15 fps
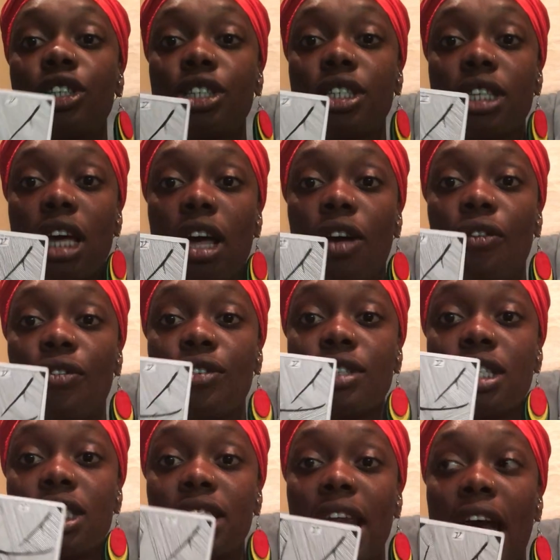yourself
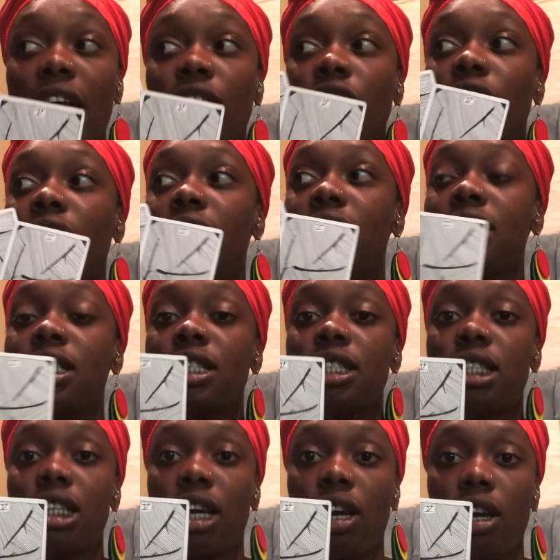scattered and
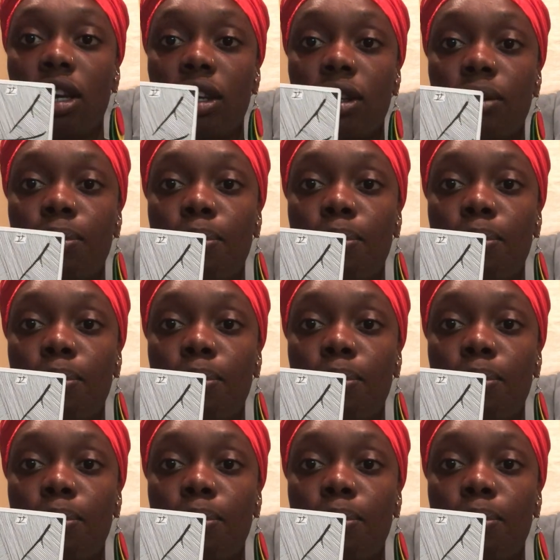stuck.